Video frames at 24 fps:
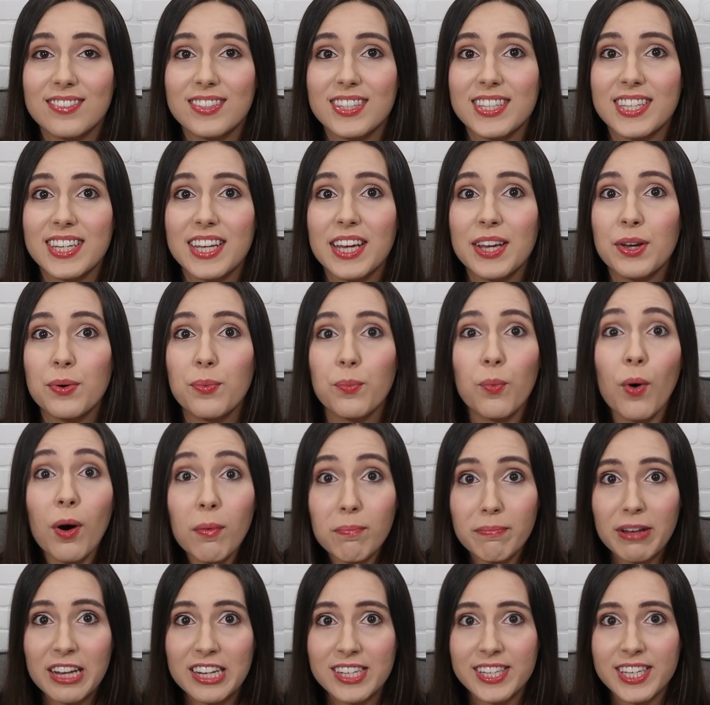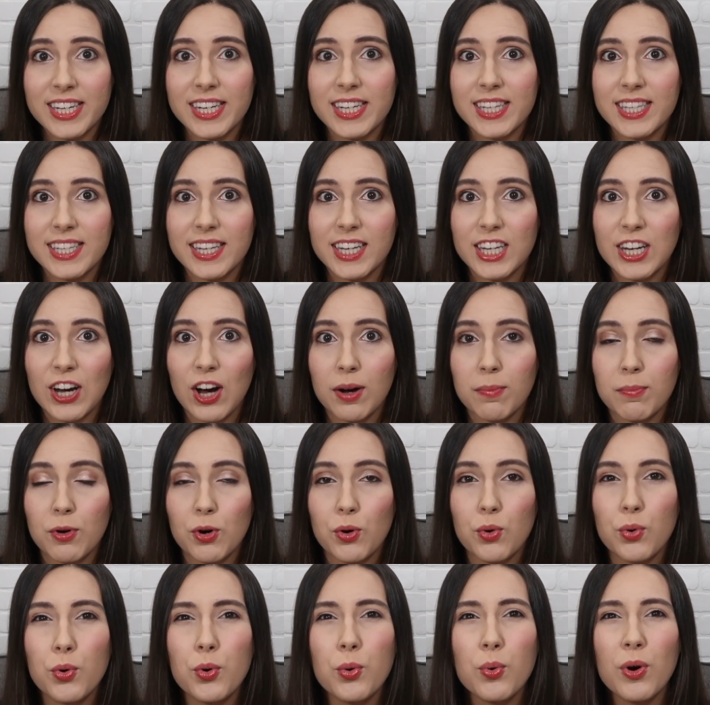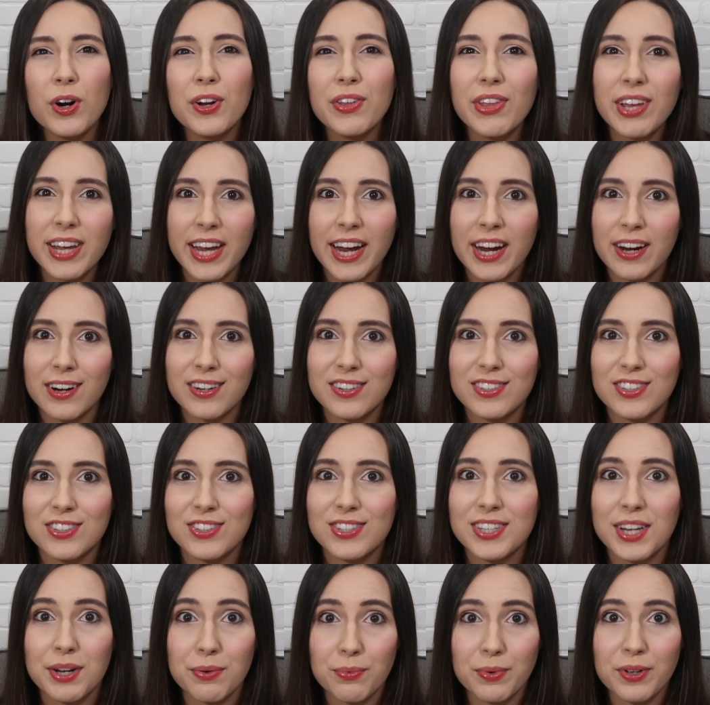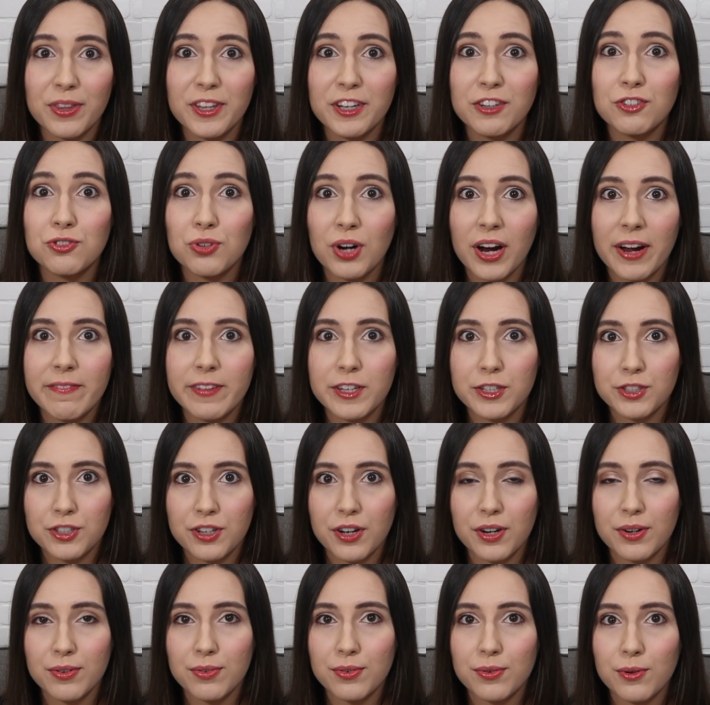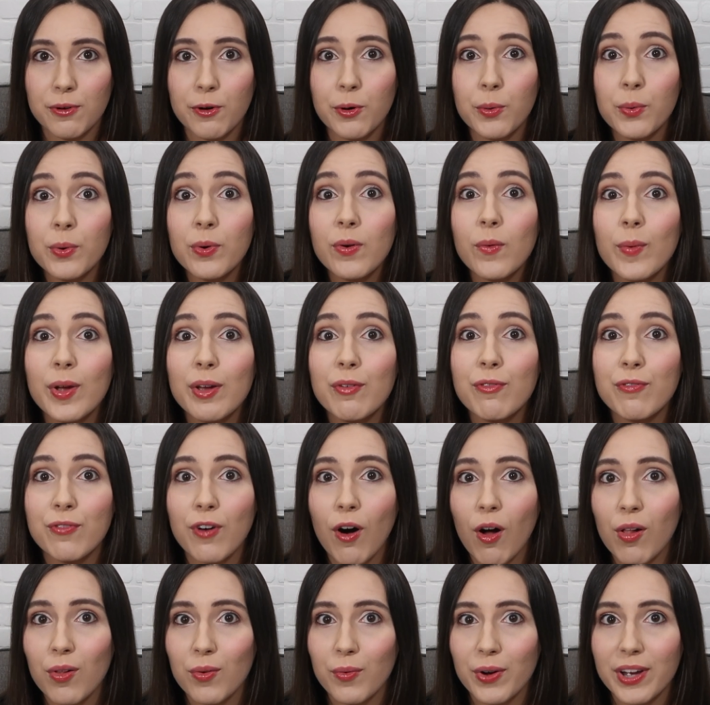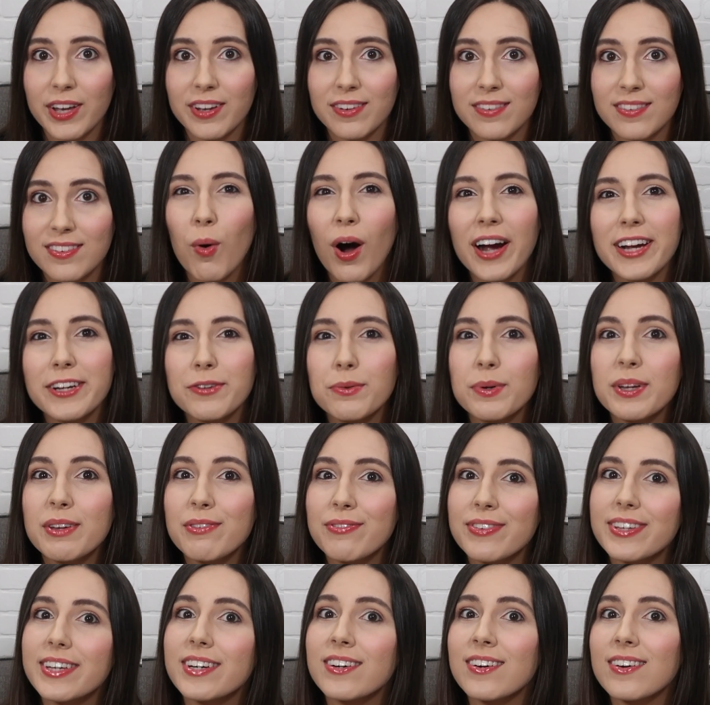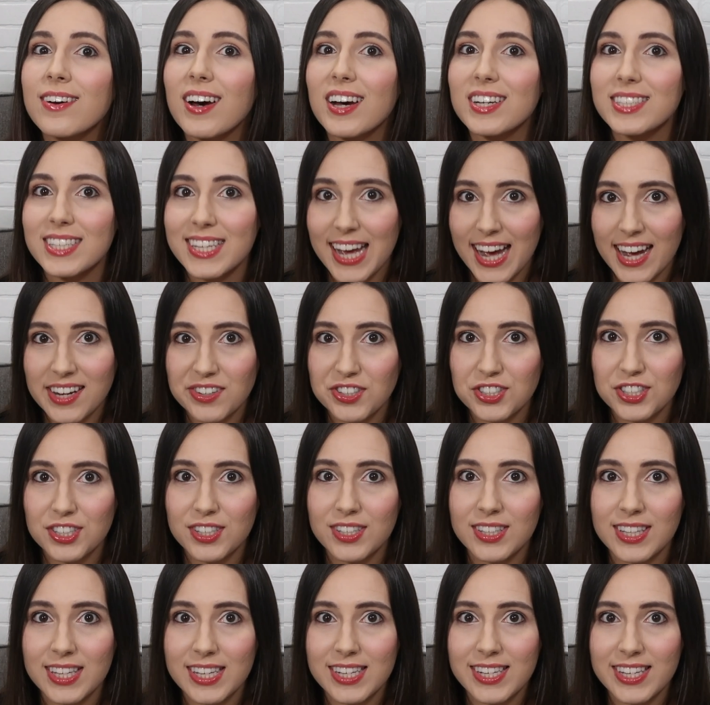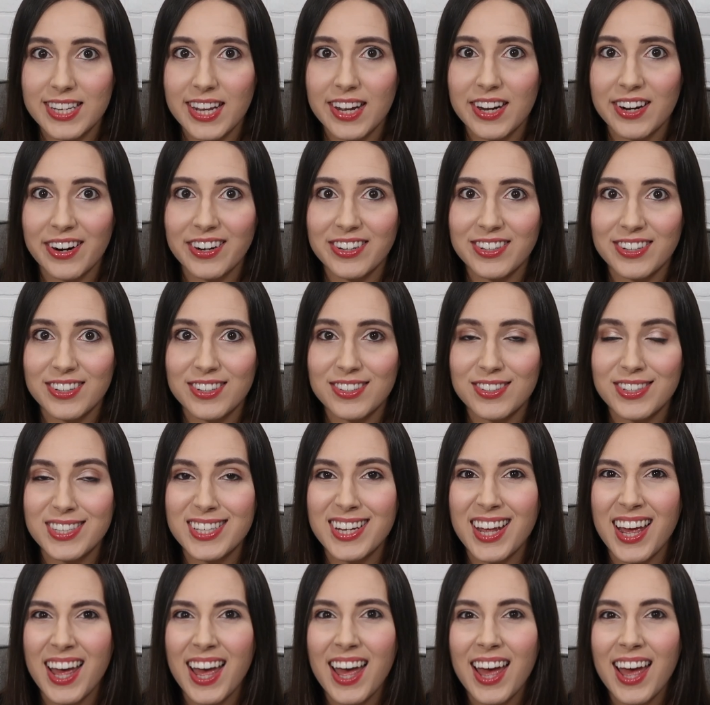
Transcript: See what makes it a sitcom. Who are the characters that really drive the show? Who are we following? Why do we feel attached to these characters?